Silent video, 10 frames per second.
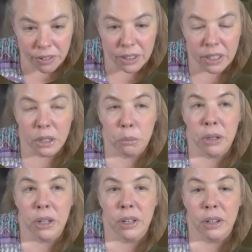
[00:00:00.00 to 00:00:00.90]
going to
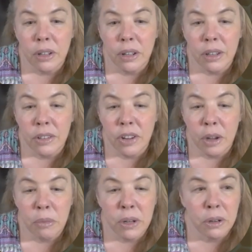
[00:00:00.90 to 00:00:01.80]
be the time
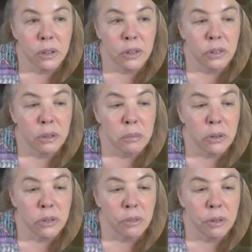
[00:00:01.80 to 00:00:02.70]
when you're doing
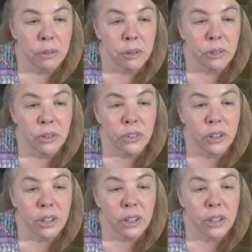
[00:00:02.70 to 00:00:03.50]
most of your reversing,